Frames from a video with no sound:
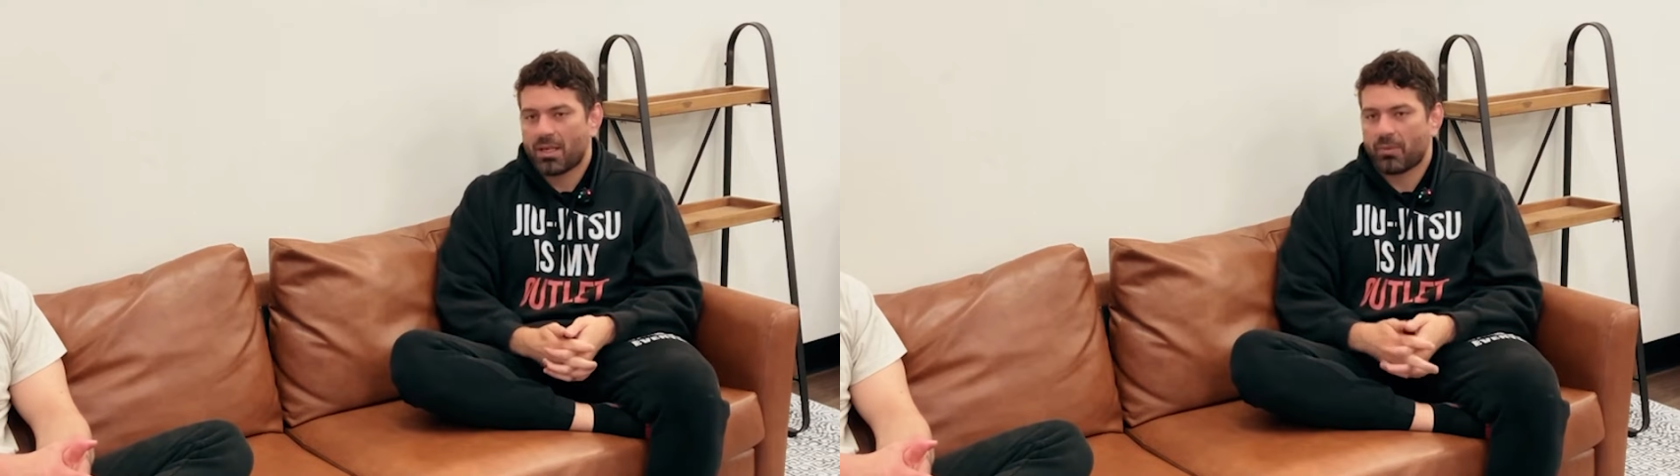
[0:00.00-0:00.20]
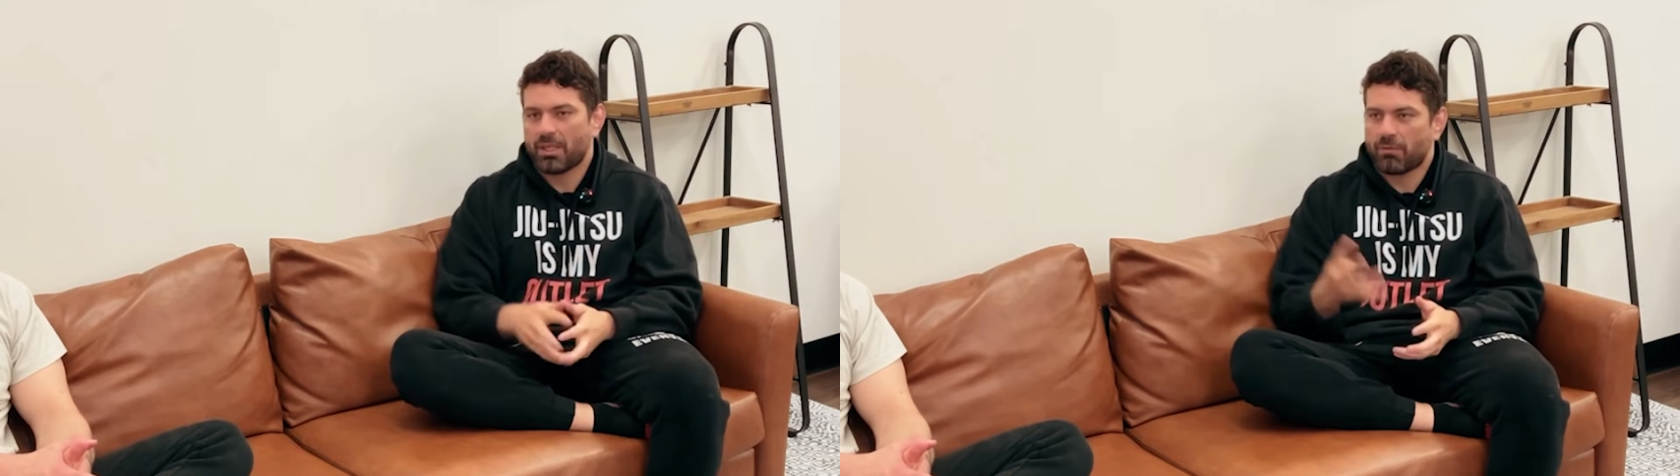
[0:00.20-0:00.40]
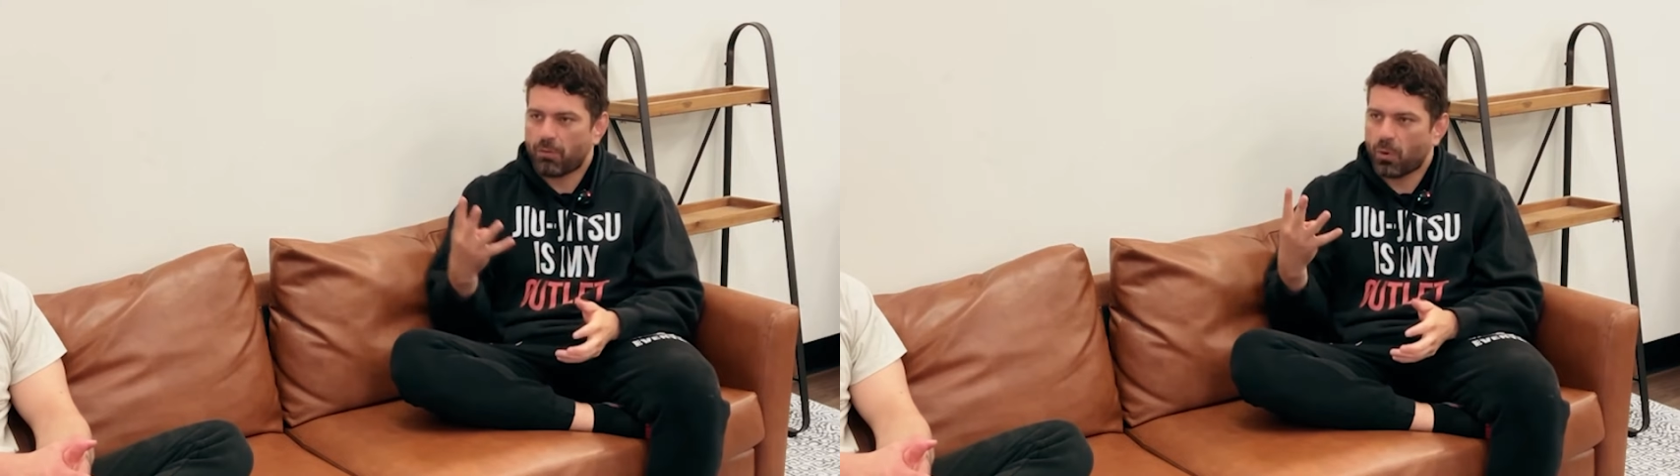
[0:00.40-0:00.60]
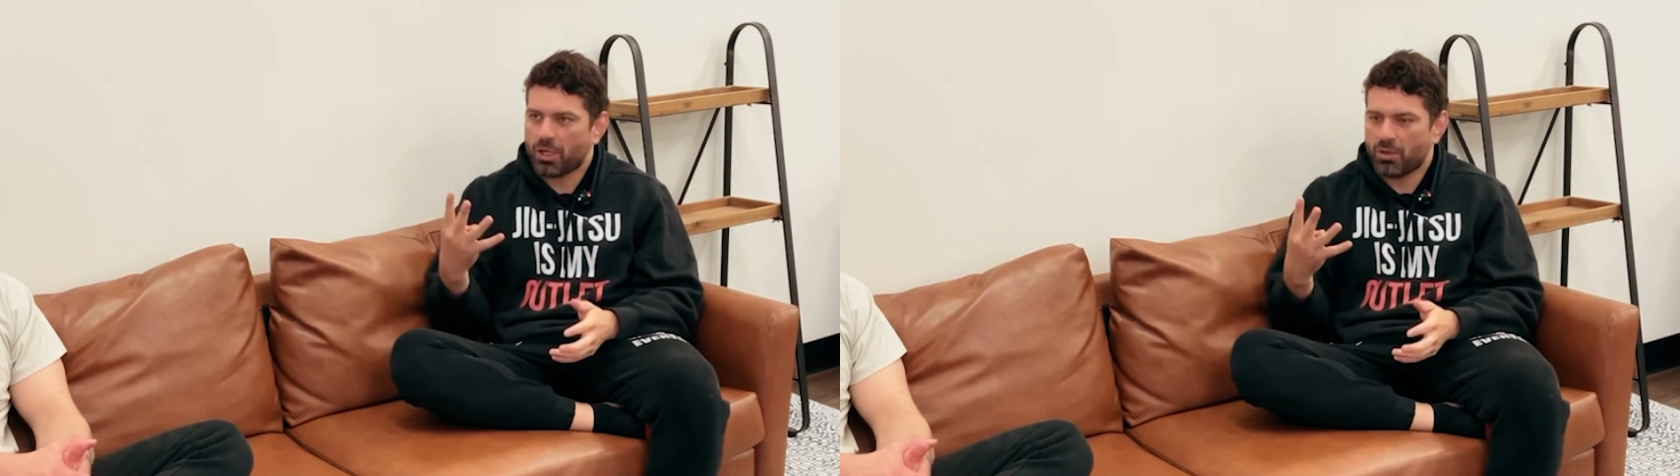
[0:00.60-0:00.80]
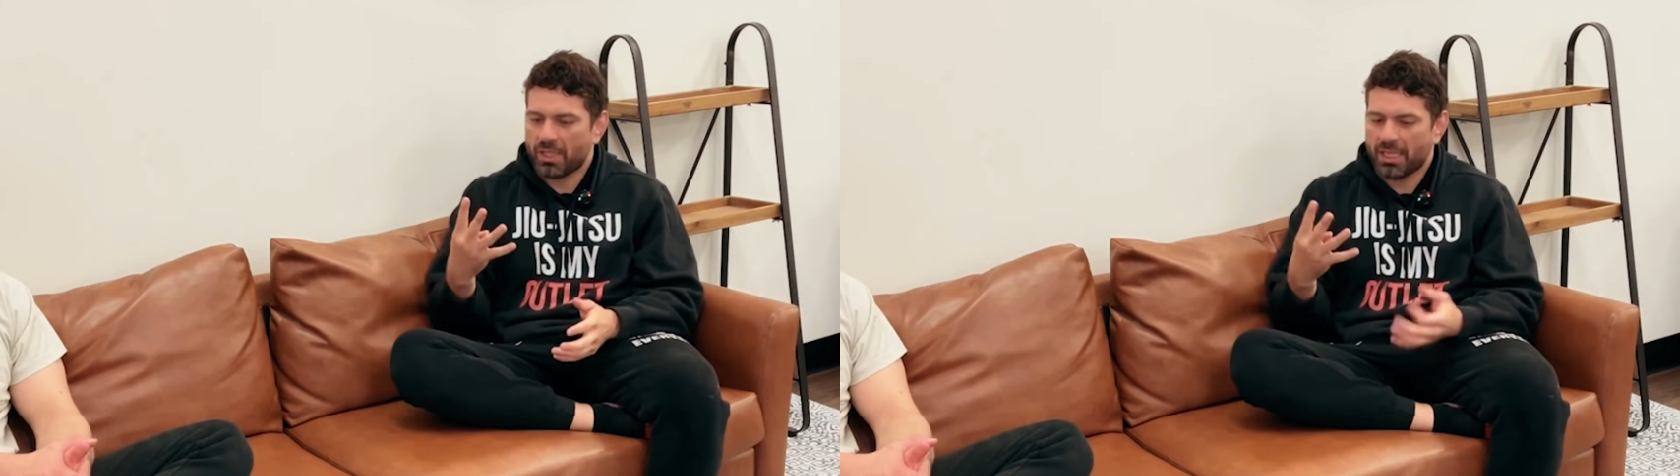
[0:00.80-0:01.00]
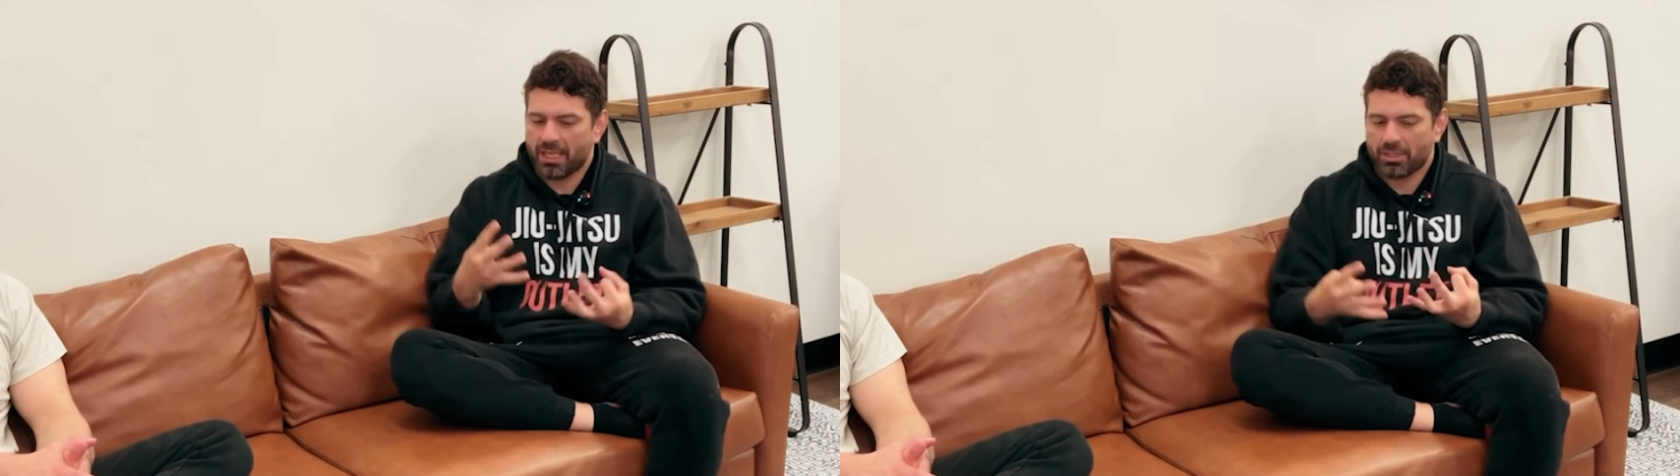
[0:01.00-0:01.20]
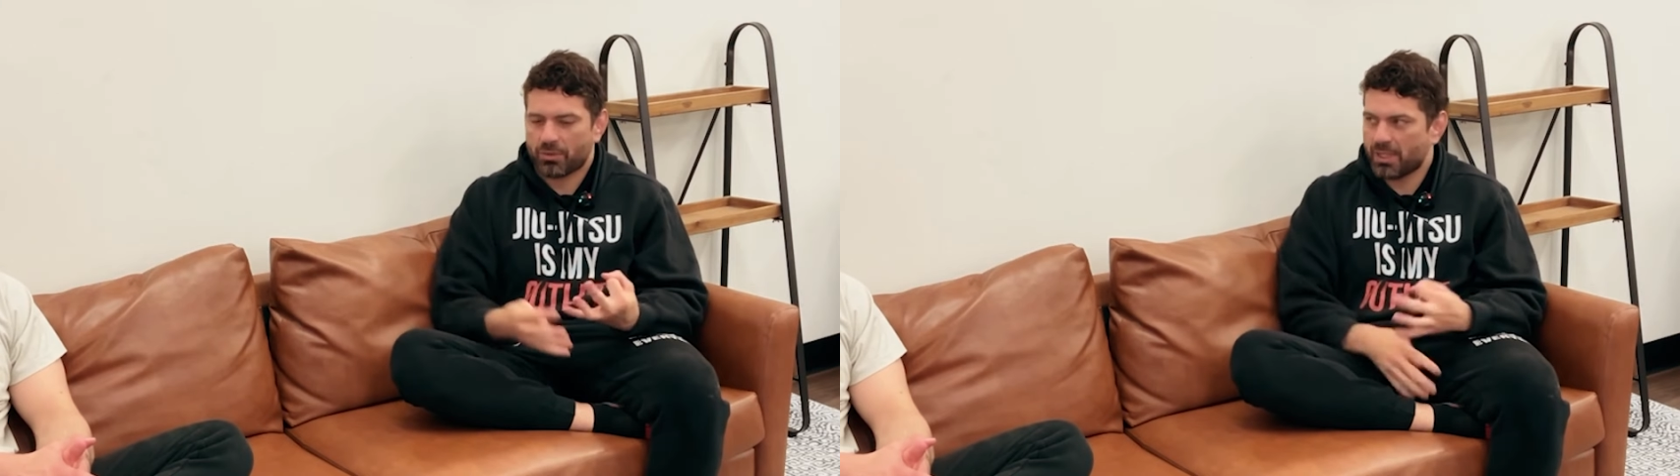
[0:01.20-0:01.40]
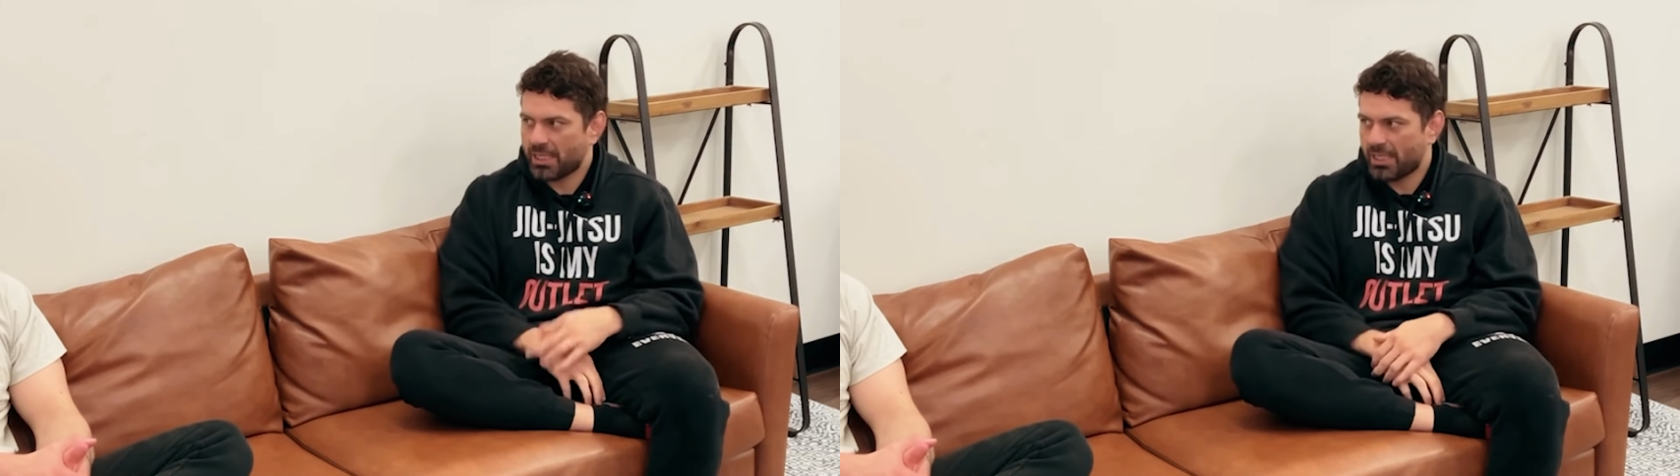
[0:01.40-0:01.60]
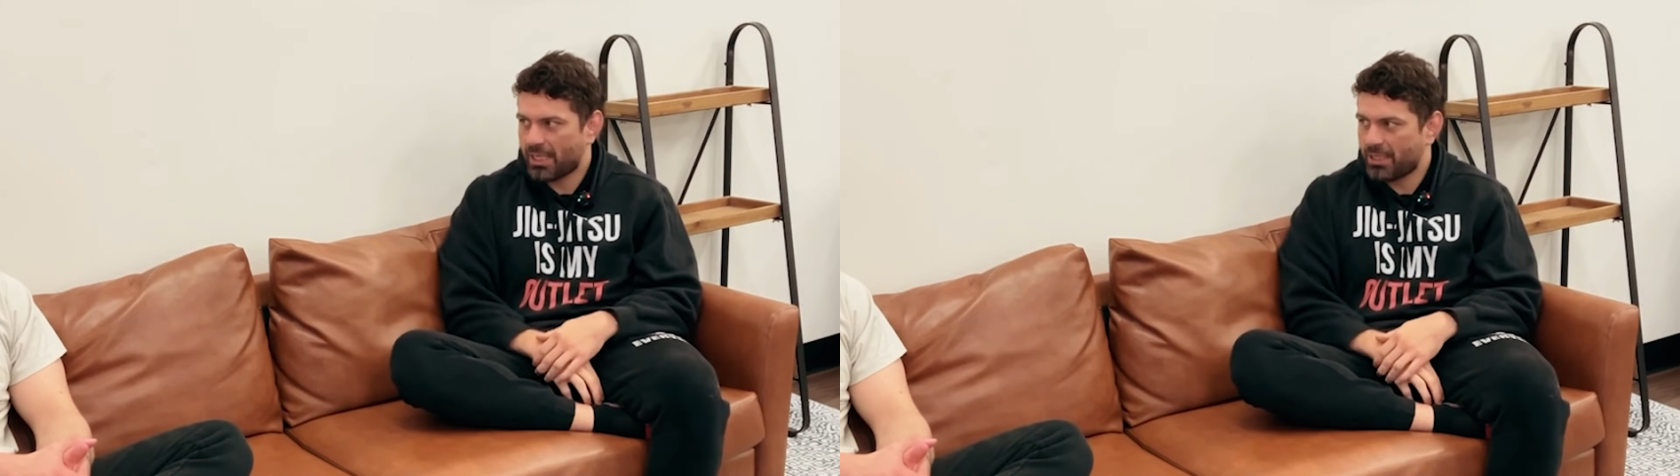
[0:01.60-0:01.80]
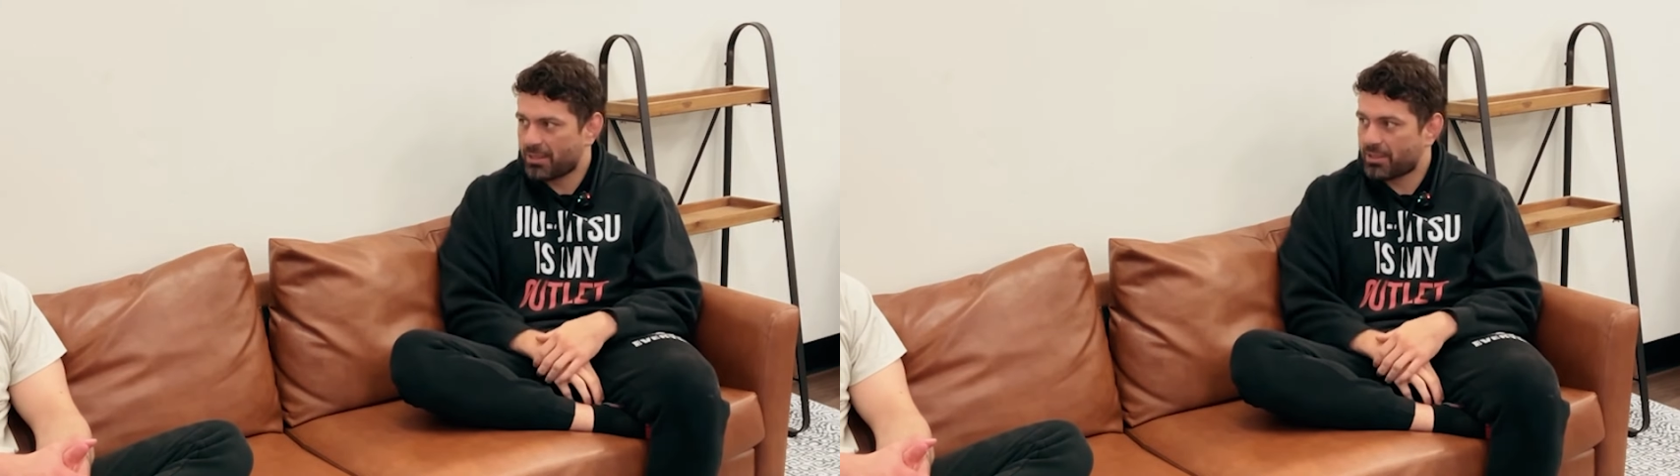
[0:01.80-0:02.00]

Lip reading: We did 4 no-gi days, 3 gi days,